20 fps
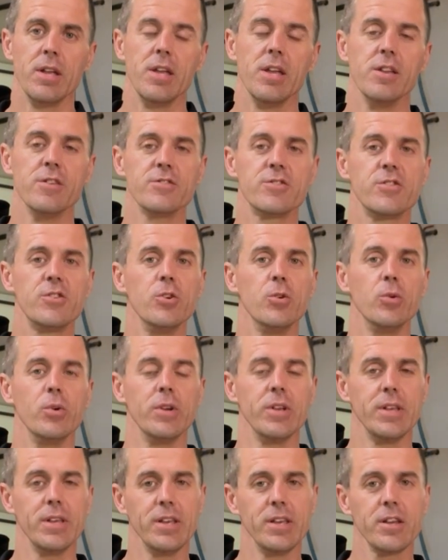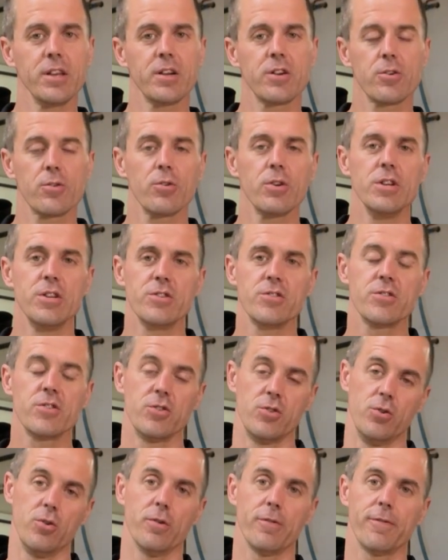is to
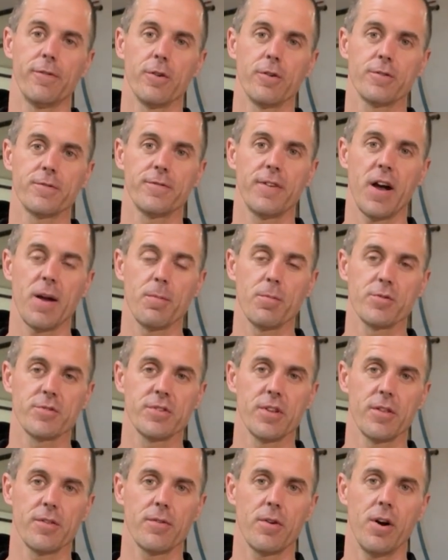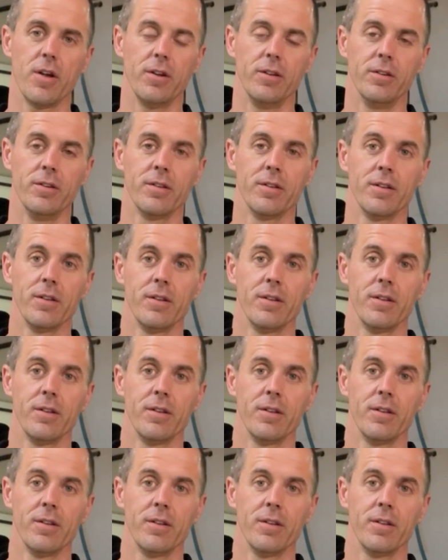increase your first 5% throttle.